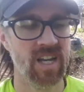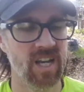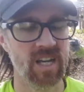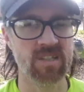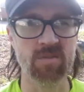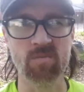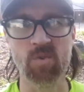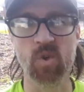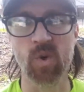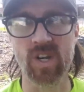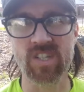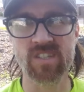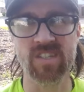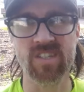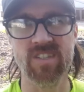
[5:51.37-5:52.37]
Had some
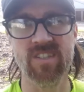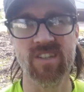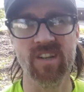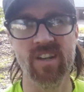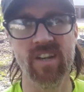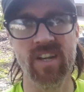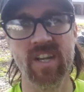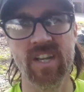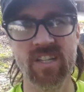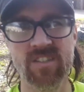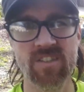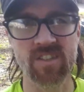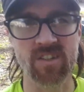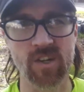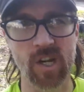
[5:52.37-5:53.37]
questions on
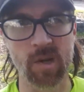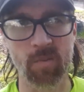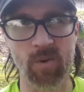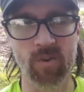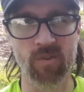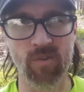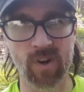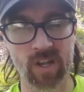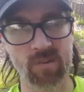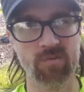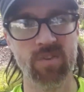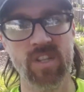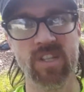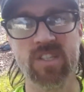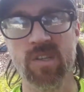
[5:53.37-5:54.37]
Instagram, or
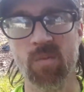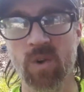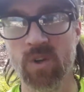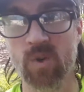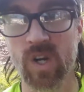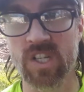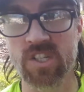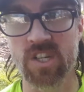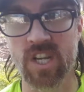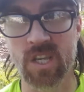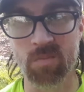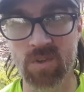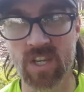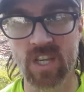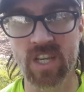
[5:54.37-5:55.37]
really someone
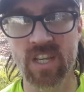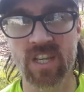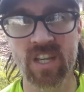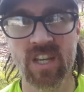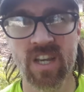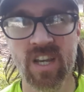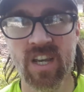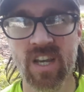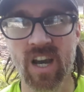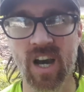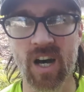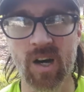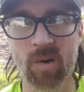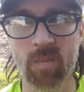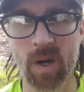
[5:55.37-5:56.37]
questioning me
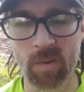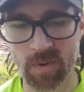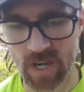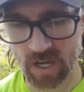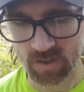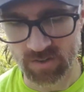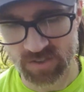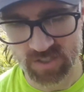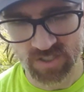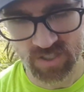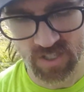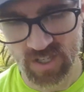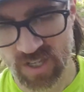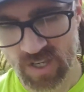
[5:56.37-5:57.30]
about